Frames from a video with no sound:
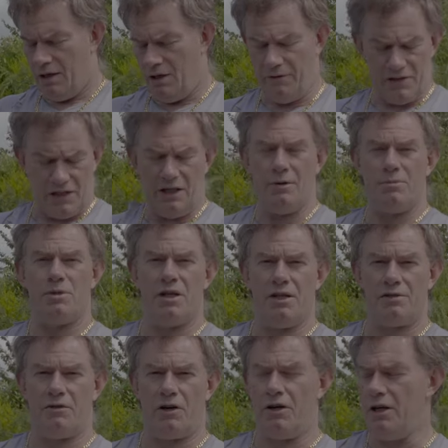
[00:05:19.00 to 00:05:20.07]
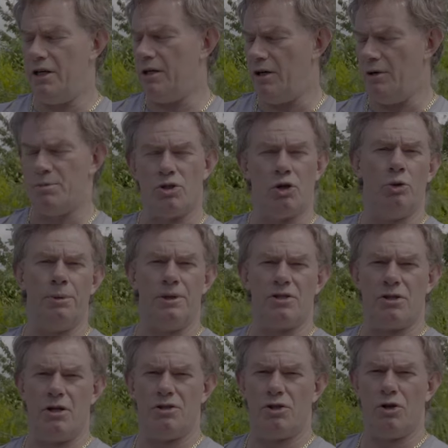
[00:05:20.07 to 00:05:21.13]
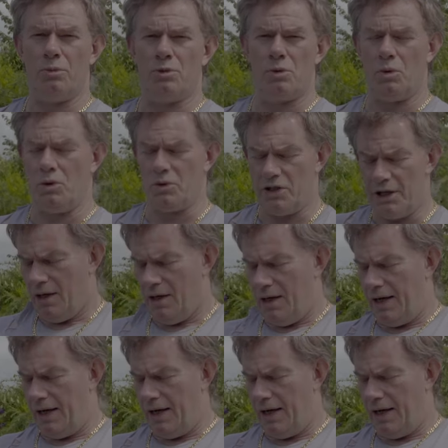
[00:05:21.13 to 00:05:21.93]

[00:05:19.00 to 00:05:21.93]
Obviously it's very absorbent, so it absorbs water,